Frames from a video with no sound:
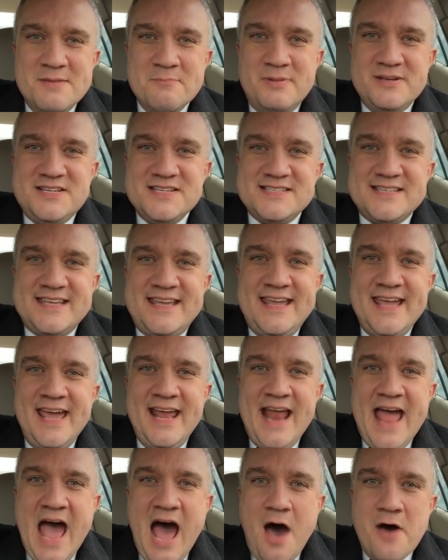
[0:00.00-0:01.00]
but just
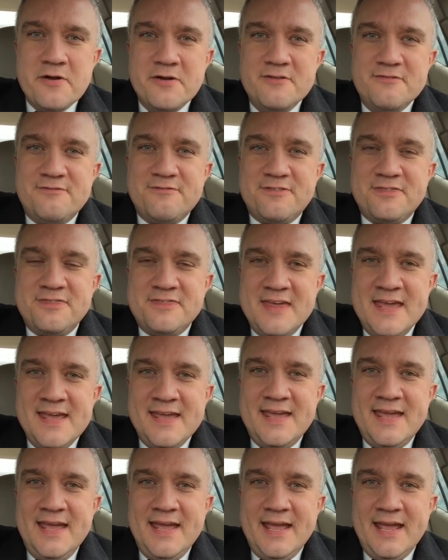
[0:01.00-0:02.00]
get out of
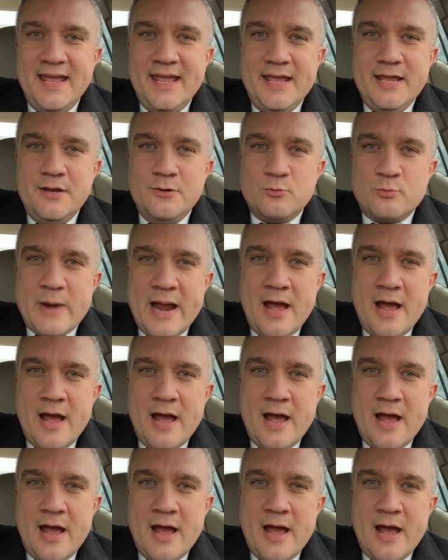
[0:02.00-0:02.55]
thinking in